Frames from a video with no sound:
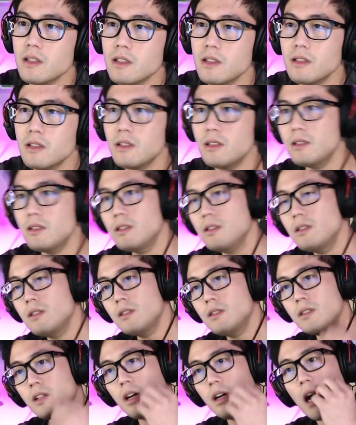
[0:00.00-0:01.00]

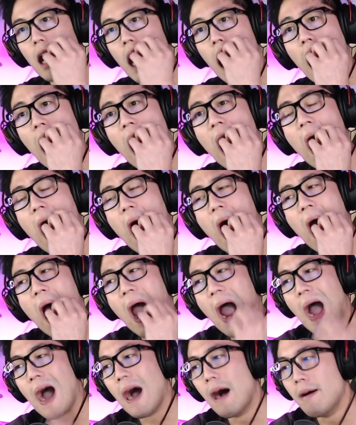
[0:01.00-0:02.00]

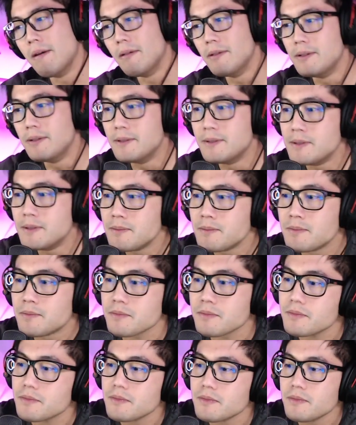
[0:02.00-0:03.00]

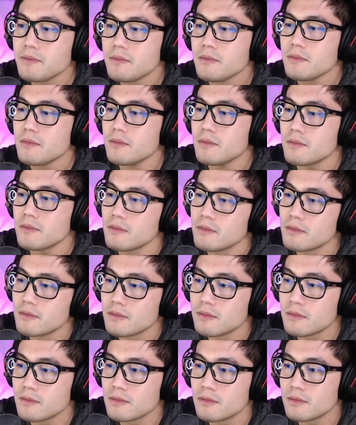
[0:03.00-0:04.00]

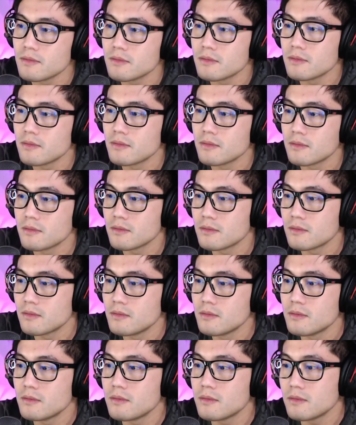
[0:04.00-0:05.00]

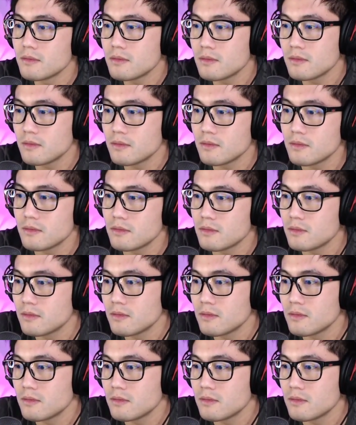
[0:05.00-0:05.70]
(no one is talking)